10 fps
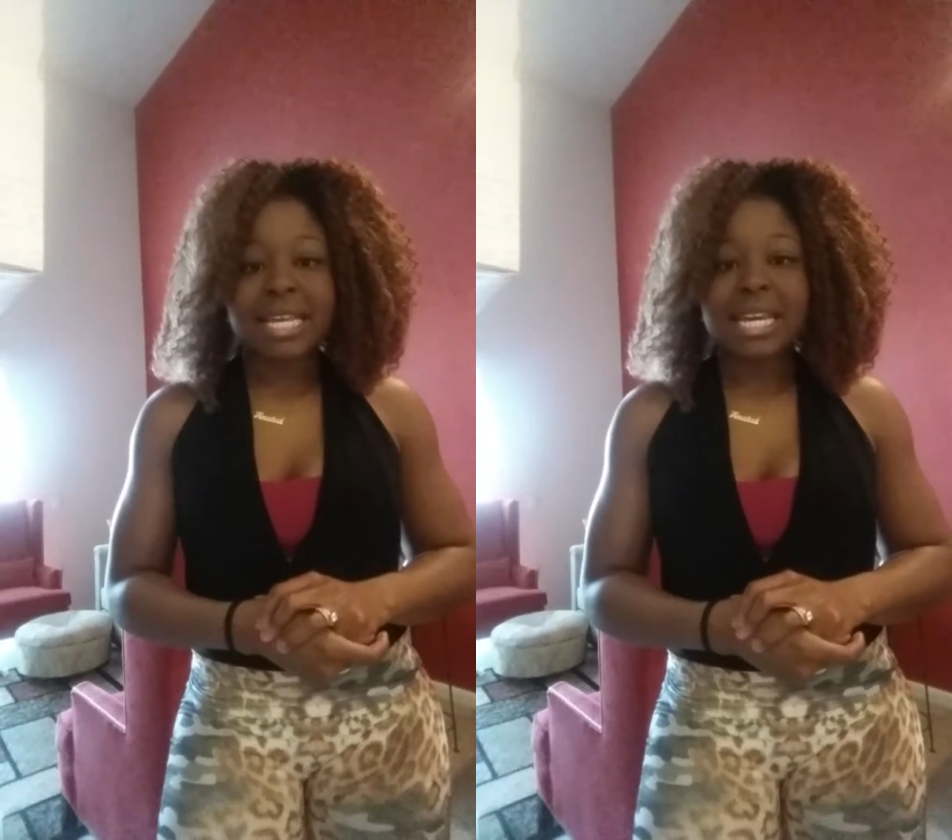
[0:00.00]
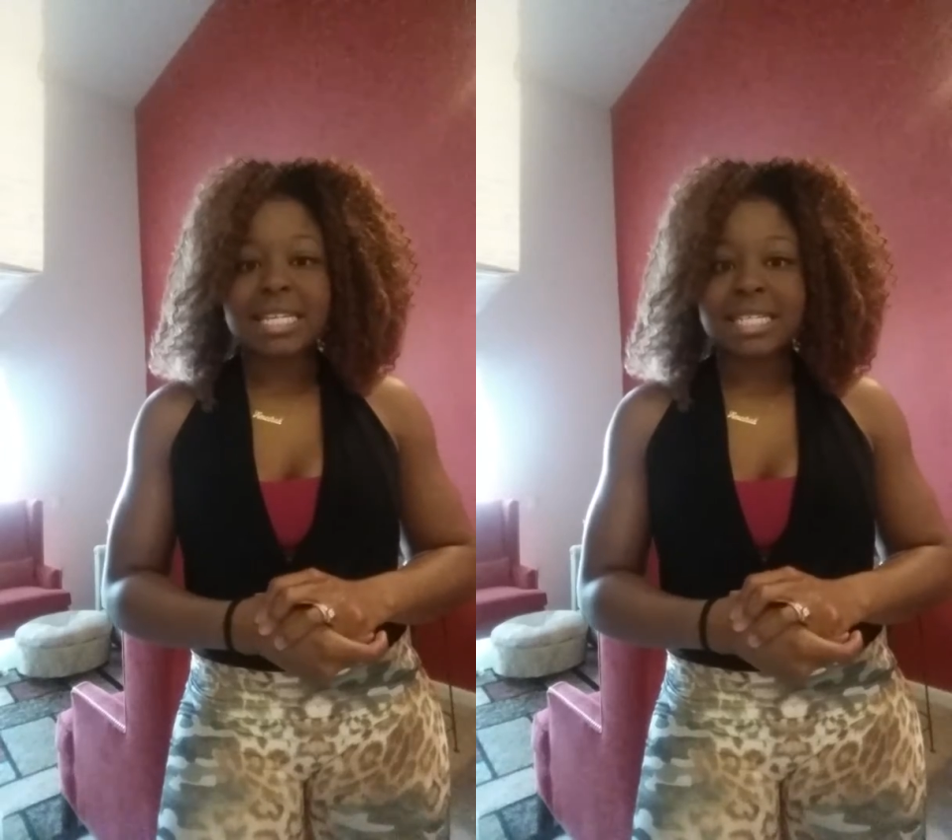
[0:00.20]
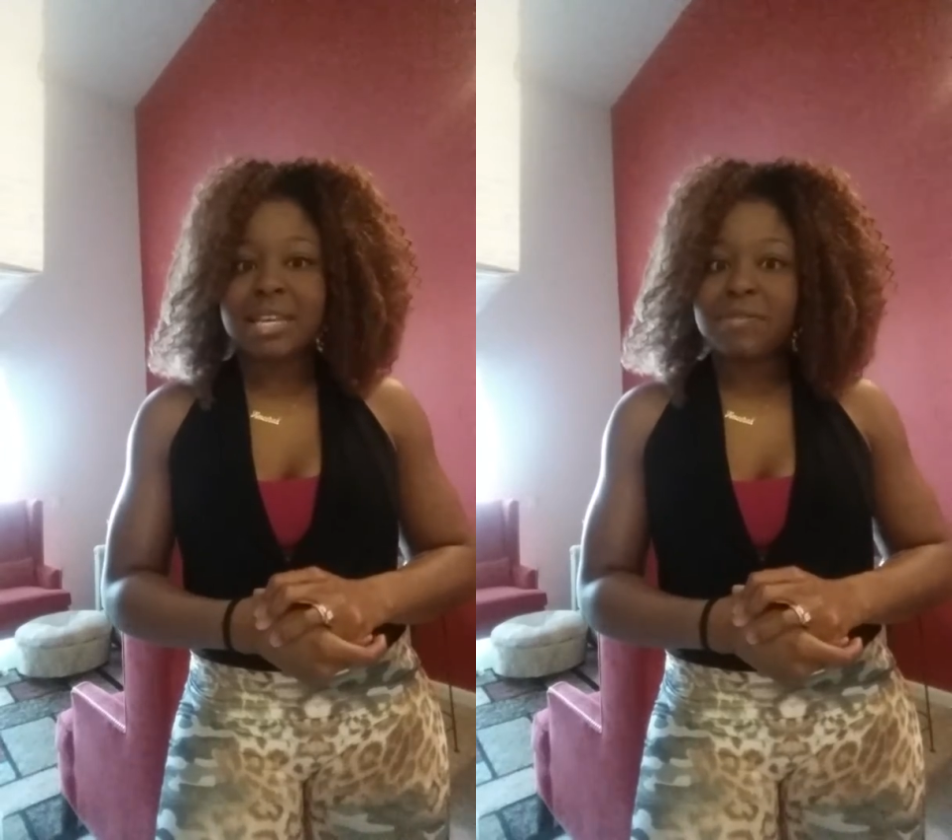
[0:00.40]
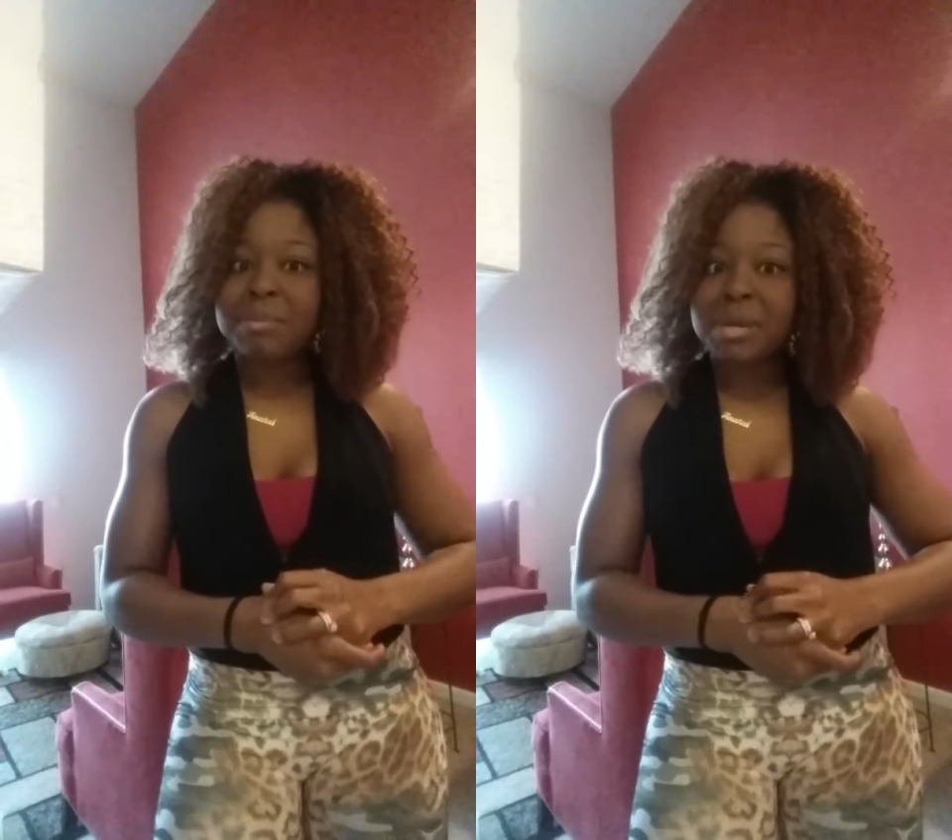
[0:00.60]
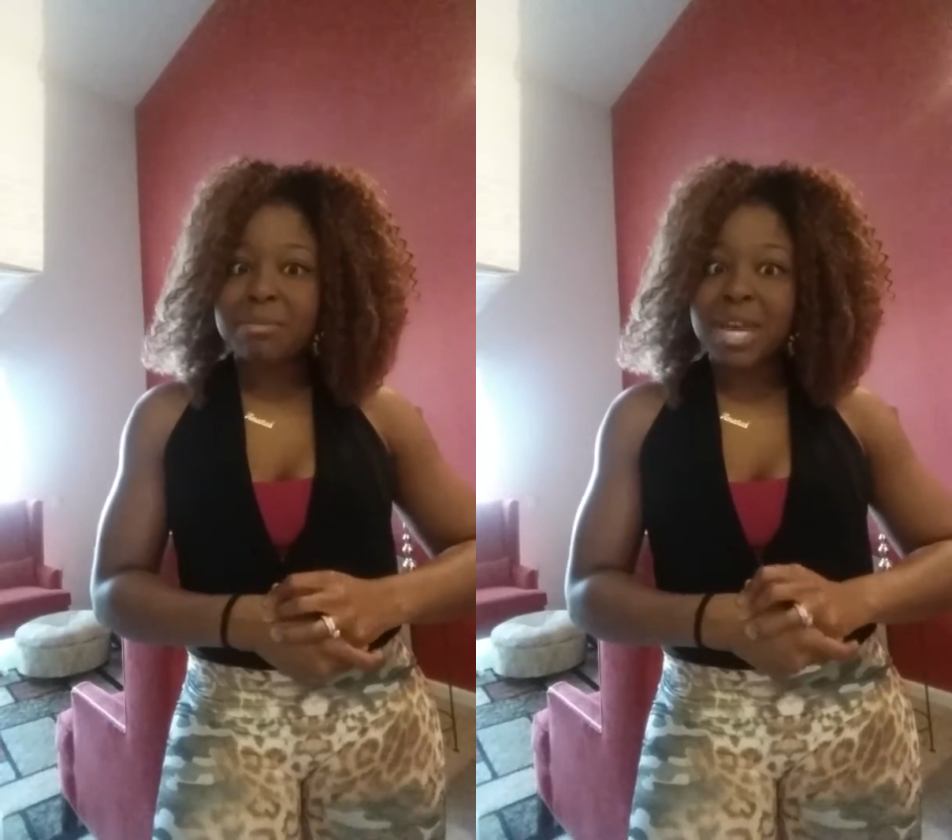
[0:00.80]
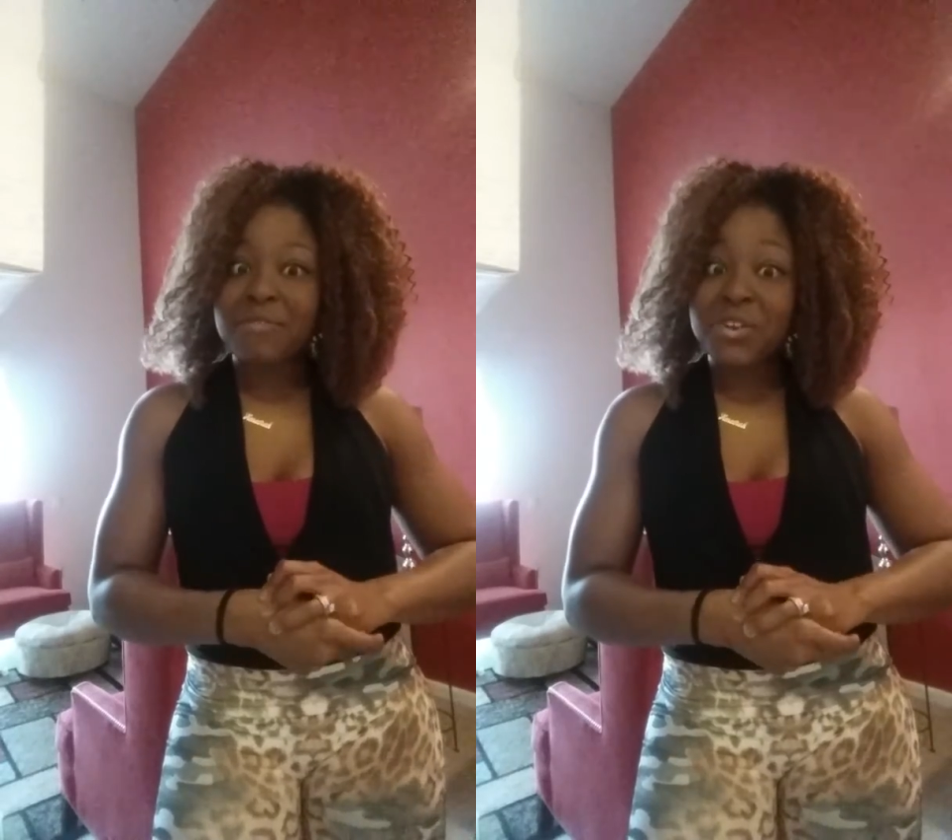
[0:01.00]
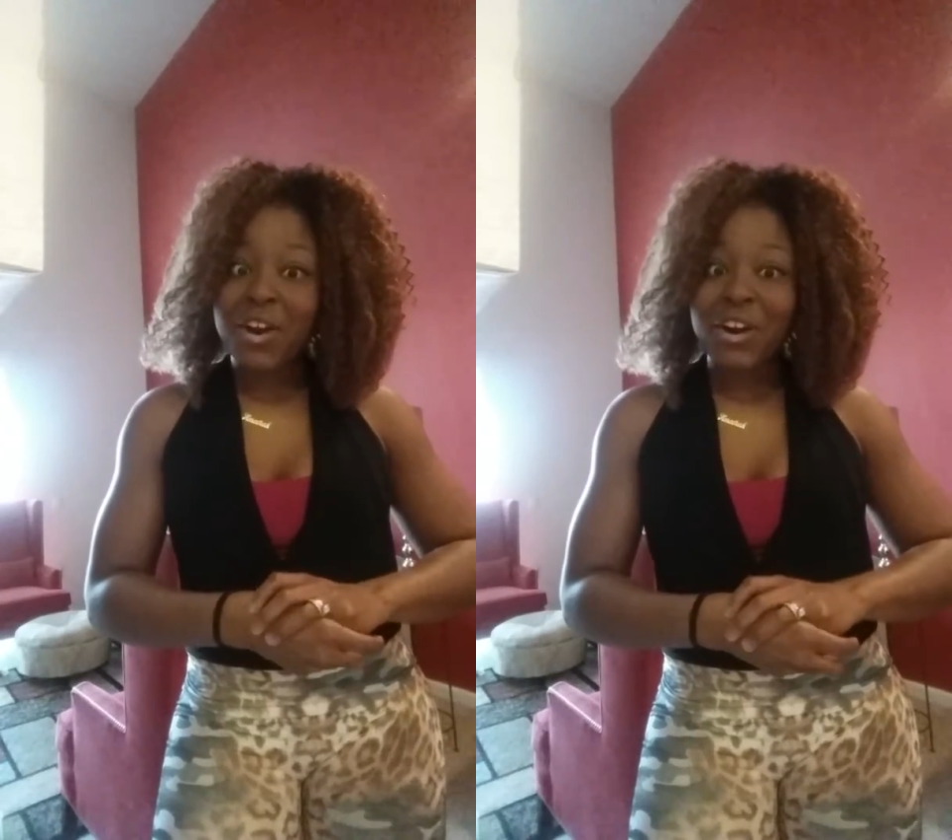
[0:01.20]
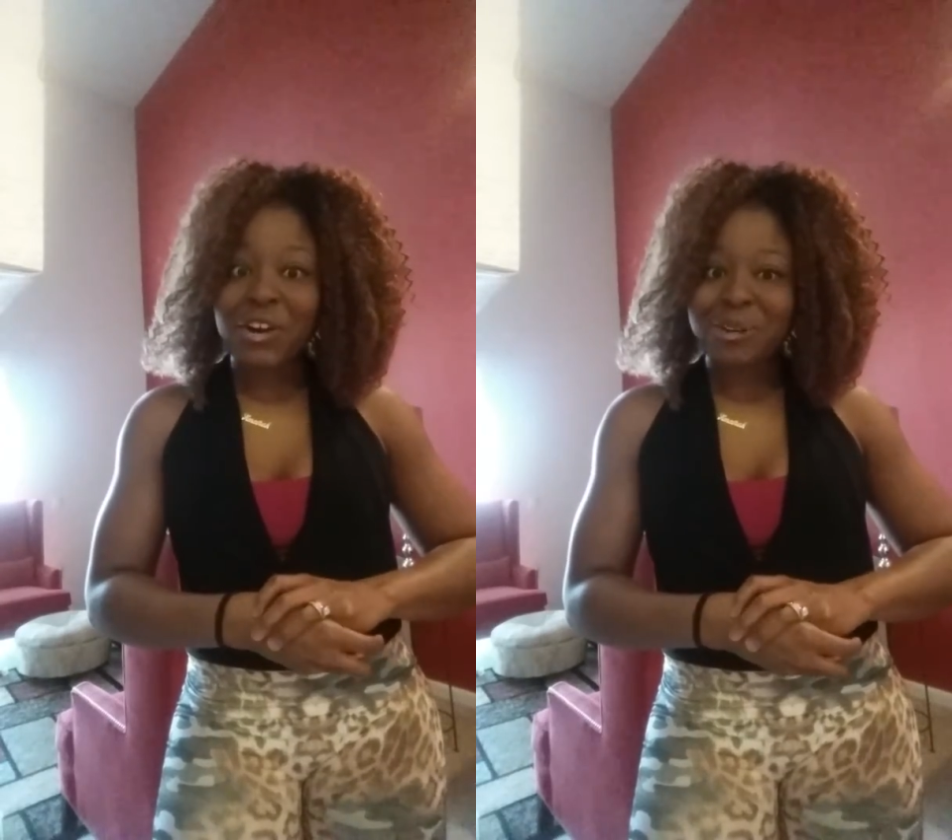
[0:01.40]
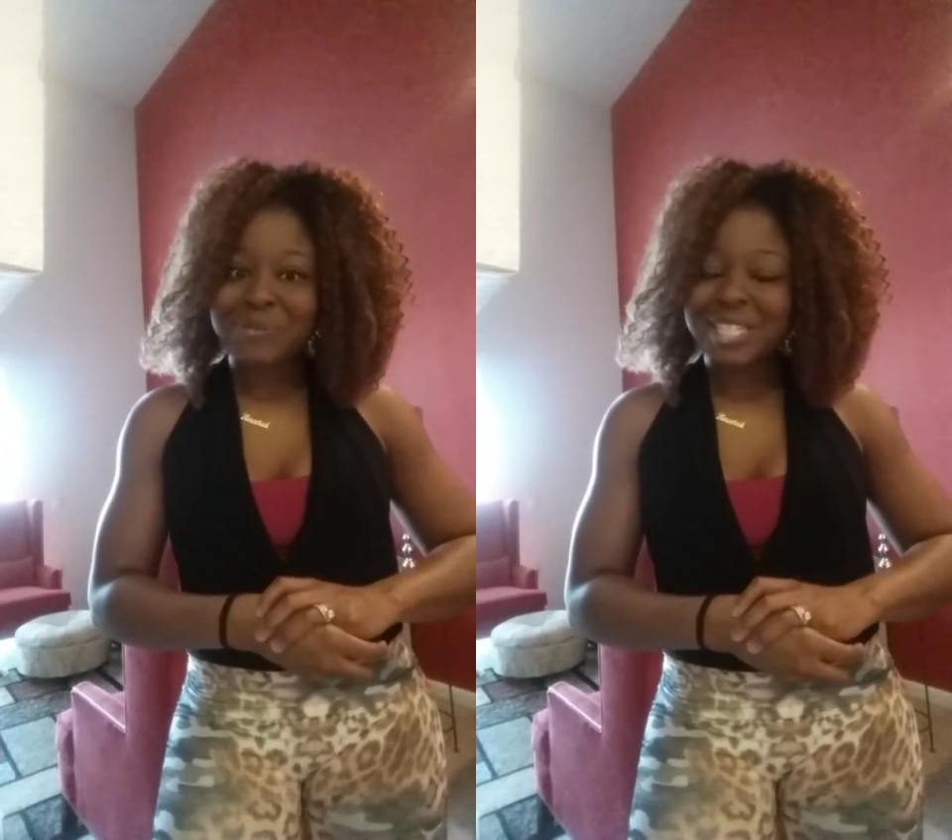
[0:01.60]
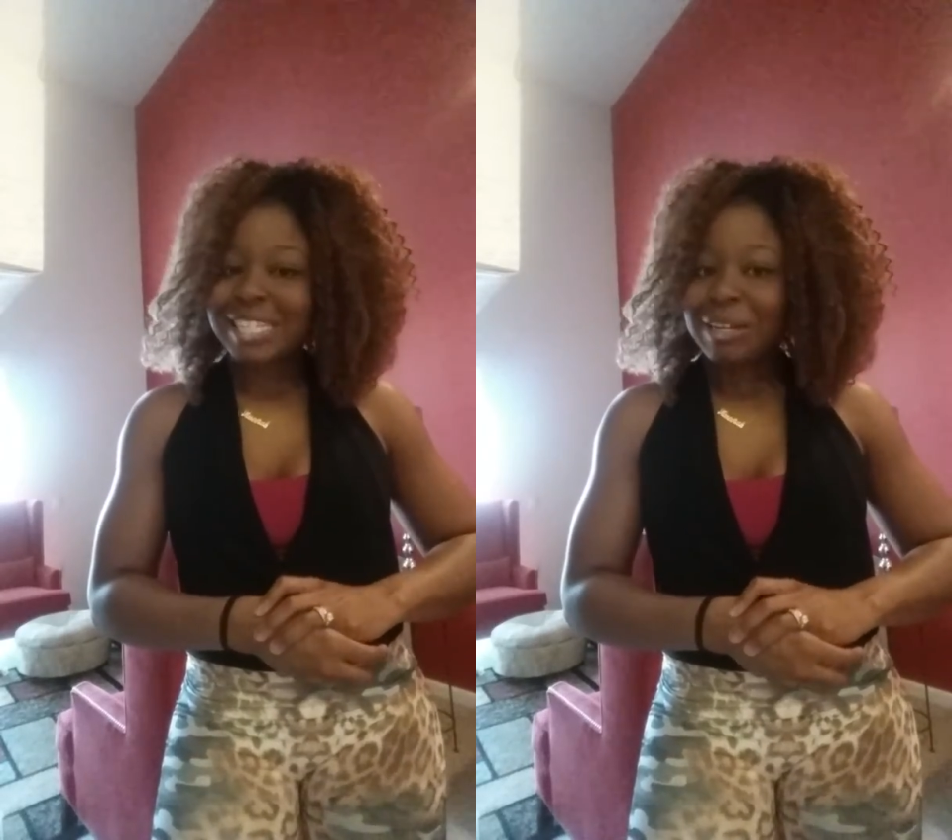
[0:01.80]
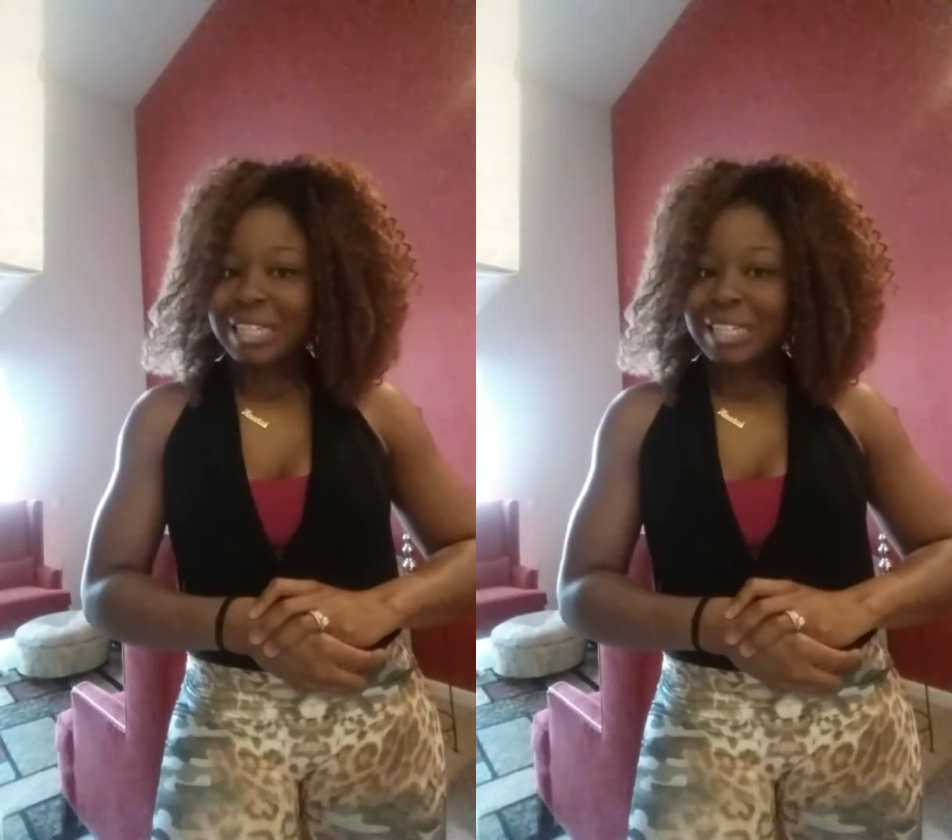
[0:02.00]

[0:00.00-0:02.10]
and it's giving me a bit of nerves,